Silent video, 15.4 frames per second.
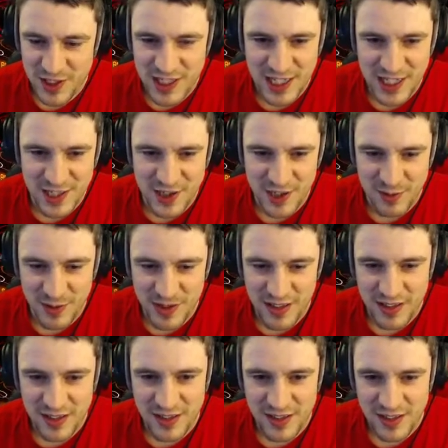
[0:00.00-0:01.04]
catch up with the
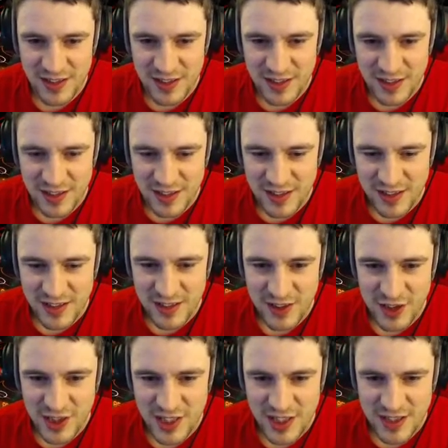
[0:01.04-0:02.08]

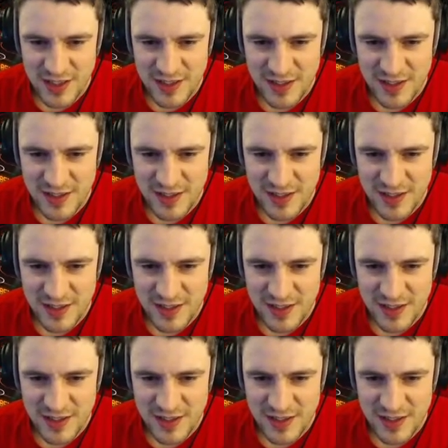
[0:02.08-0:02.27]
chat.